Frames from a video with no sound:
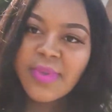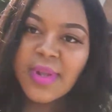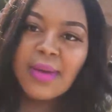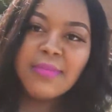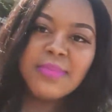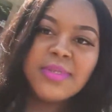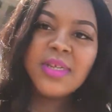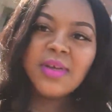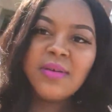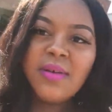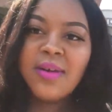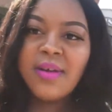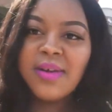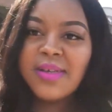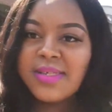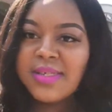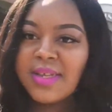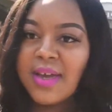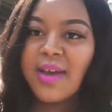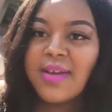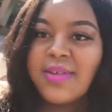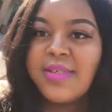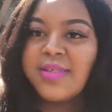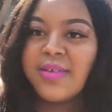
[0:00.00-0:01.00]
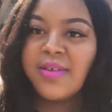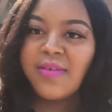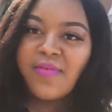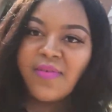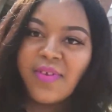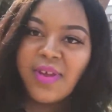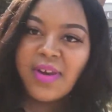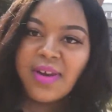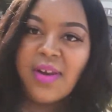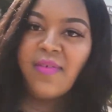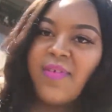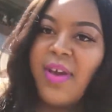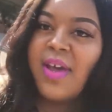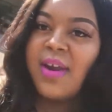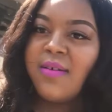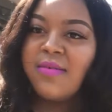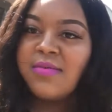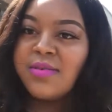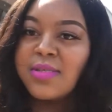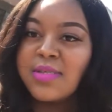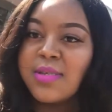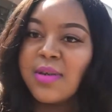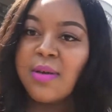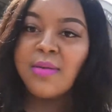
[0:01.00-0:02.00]
I'm so indecisive, and if I don't
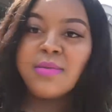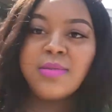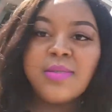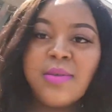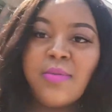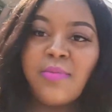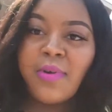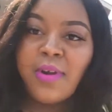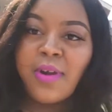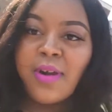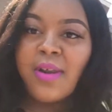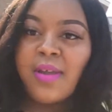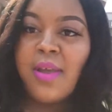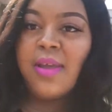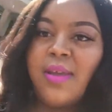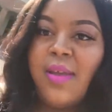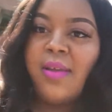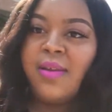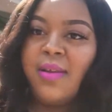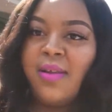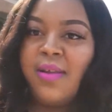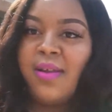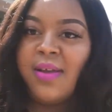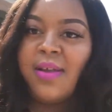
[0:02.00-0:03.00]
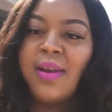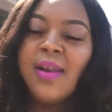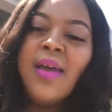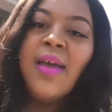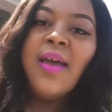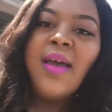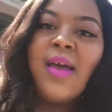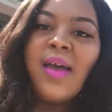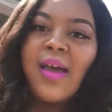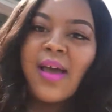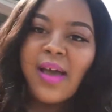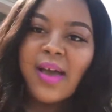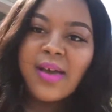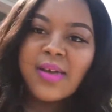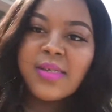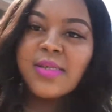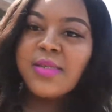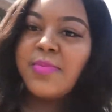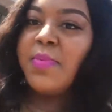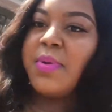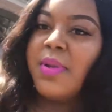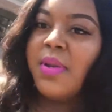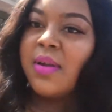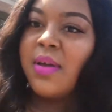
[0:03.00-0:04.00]
just go somewhere to eat then I'll
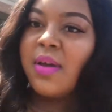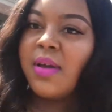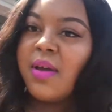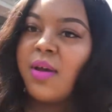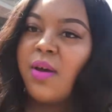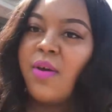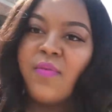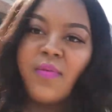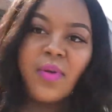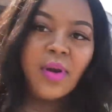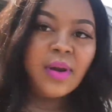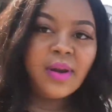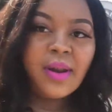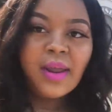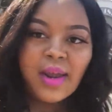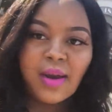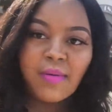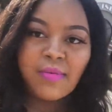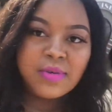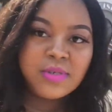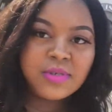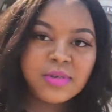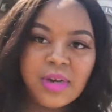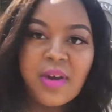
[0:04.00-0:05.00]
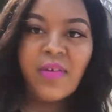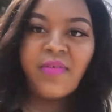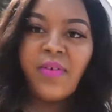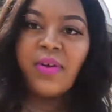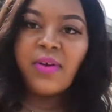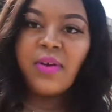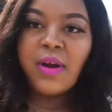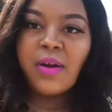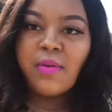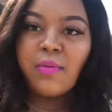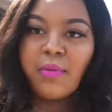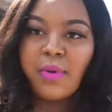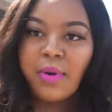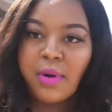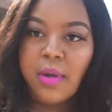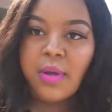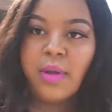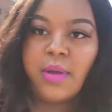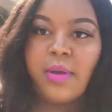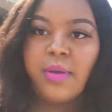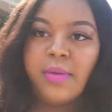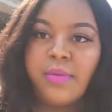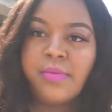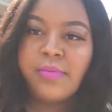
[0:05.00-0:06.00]
spend like over an hour trying to figure out where to
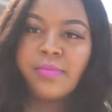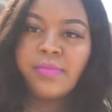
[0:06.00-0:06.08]
go.